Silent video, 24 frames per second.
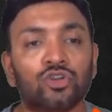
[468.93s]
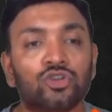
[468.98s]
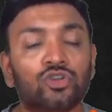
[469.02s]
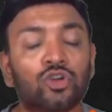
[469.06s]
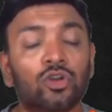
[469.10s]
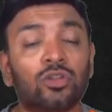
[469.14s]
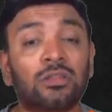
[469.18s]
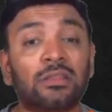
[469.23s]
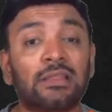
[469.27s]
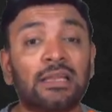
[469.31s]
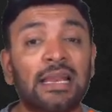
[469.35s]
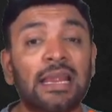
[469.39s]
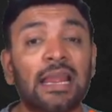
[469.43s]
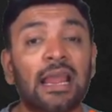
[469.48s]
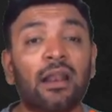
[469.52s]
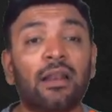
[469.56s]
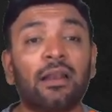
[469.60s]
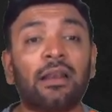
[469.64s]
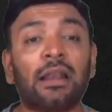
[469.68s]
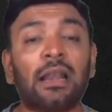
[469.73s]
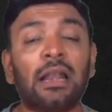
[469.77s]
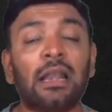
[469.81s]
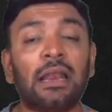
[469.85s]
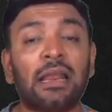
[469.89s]
So
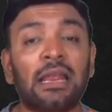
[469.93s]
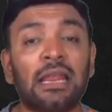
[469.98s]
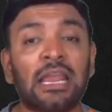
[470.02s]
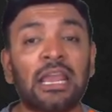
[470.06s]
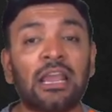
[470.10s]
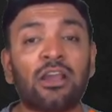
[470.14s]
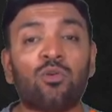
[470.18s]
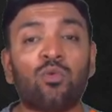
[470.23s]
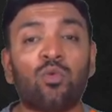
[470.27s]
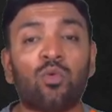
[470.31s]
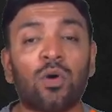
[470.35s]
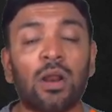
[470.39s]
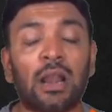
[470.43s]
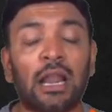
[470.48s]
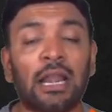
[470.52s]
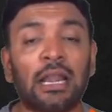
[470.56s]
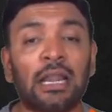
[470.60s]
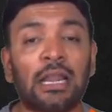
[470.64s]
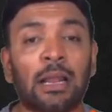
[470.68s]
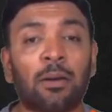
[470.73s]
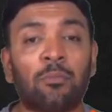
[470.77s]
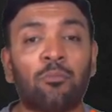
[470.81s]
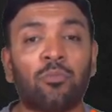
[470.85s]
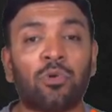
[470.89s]
300
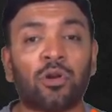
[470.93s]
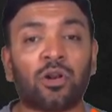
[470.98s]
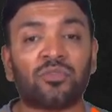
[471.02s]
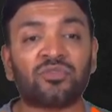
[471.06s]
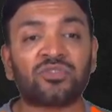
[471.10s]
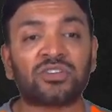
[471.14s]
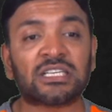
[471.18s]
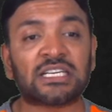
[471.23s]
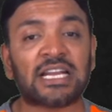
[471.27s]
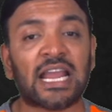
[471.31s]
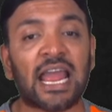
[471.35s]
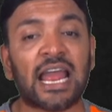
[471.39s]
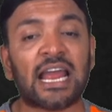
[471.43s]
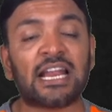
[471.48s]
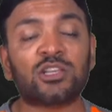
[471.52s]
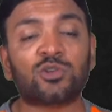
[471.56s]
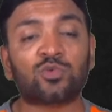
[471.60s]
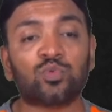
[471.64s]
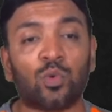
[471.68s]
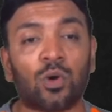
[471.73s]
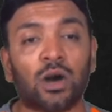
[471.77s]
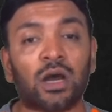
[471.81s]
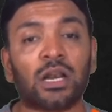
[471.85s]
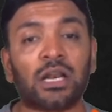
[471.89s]
equivalent number of
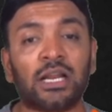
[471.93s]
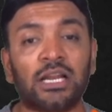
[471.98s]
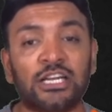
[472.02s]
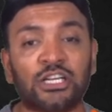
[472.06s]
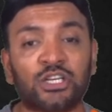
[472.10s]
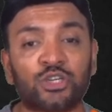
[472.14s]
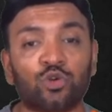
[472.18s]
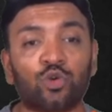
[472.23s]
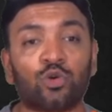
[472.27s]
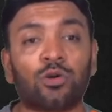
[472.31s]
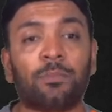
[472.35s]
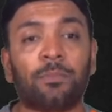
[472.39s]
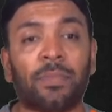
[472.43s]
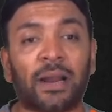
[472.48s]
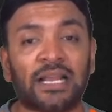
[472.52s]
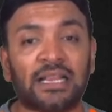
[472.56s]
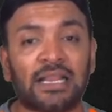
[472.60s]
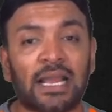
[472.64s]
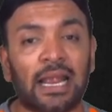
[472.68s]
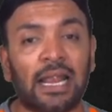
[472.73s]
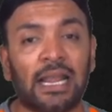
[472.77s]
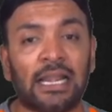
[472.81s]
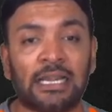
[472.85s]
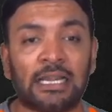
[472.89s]
shares were issued by
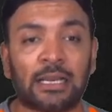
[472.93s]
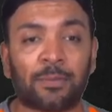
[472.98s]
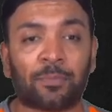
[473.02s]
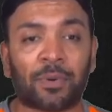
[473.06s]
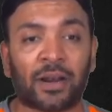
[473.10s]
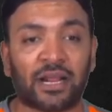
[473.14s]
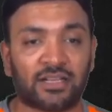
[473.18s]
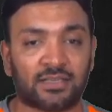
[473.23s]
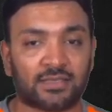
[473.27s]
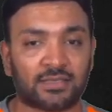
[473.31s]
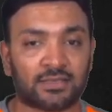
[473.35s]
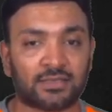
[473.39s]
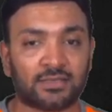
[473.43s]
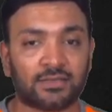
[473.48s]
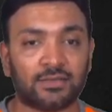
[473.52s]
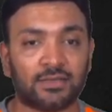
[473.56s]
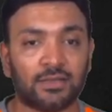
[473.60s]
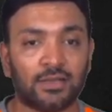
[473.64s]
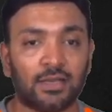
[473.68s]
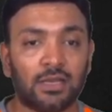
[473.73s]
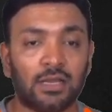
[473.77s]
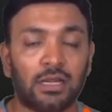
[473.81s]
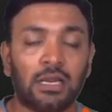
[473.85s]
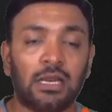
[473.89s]
the enterprise.
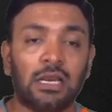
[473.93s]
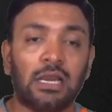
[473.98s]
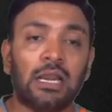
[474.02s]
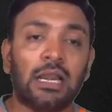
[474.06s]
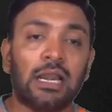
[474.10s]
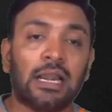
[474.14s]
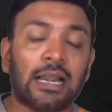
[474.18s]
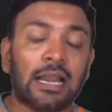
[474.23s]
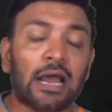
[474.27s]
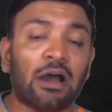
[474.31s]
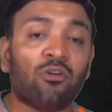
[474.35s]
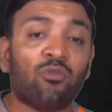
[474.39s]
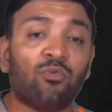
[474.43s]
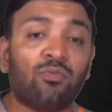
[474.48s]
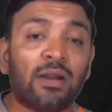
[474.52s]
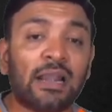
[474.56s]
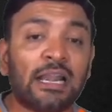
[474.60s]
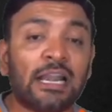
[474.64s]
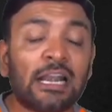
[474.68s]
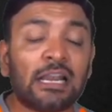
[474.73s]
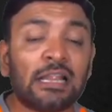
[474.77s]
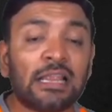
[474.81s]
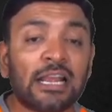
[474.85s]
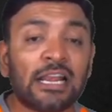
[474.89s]
Now,
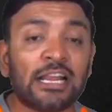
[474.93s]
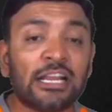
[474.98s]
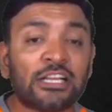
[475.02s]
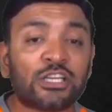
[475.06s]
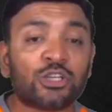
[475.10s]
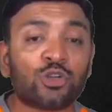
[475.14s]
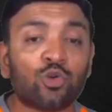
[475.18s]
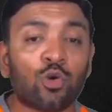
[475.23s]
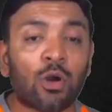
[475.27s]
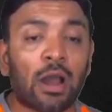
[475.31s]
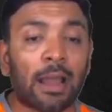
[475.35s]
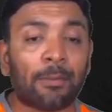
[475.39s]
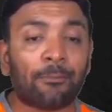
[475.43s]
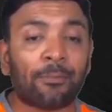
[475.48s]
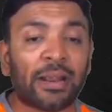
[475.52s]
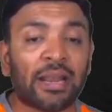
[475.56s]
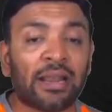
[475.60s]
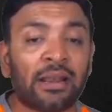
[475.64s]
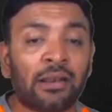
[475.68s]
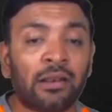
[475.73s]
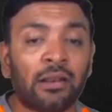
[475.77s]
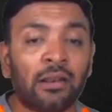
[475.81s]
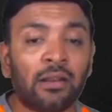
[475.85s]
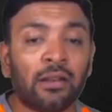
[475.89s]
when did the issue
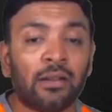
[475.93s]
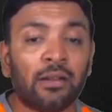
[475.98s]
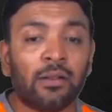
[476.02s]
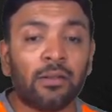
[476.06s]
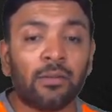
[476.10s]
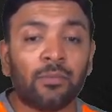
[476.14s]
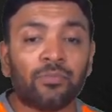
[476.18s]
happen?